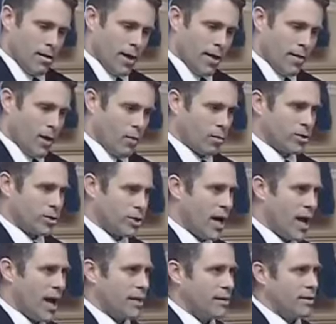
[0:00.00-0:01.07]
that they were
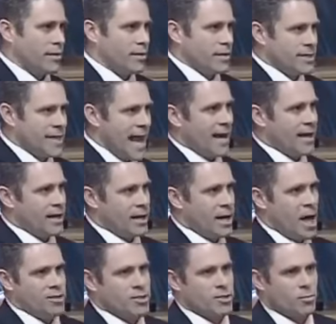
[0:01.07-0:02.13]
shocked that the data did
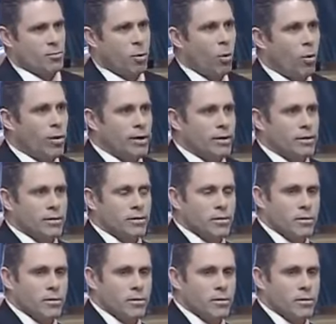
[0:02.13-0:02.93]
not support